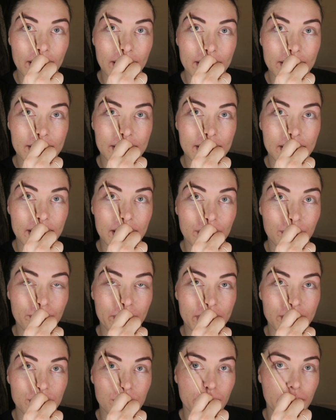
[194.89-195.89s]
I see,
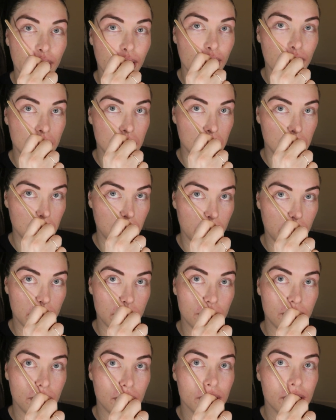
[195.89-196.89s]
make sure my arch is where
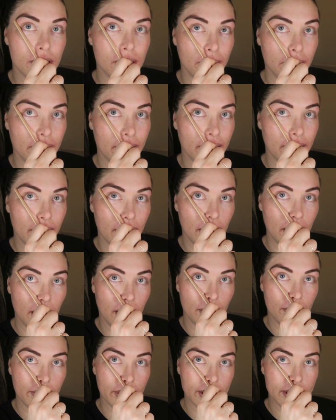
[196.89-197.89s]
it's supposed to be.
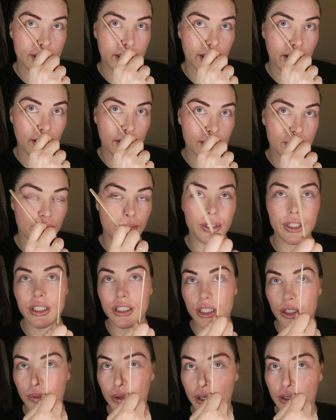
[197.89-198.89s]
My tail is where
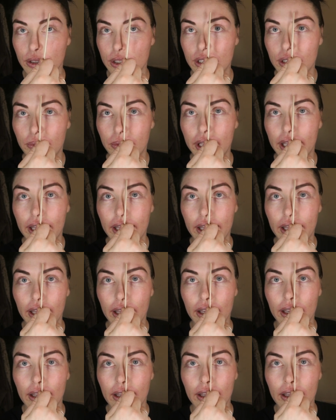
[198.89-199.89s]
it's supposed to
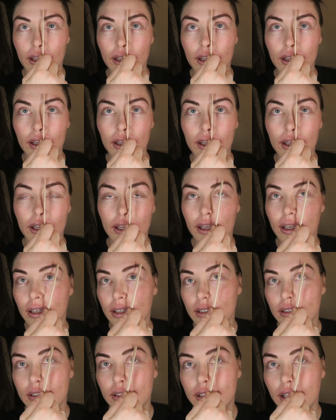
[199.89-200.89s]
be.
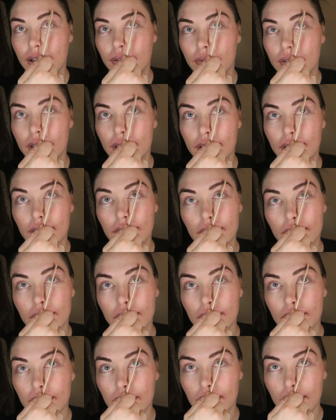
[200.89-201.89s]
Same
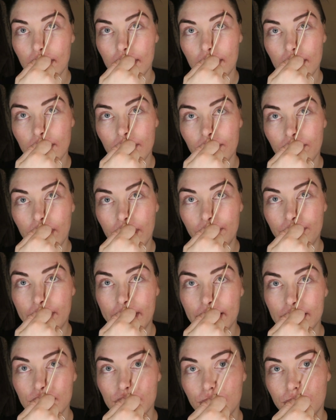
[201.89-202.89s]
thing. My
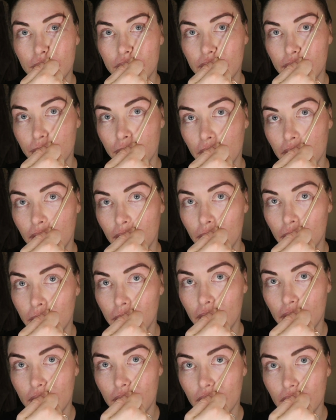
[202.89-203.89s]
brows are pretty bomb,
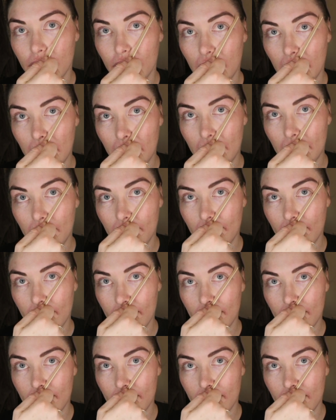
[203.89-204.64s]
I'm not gonna lie.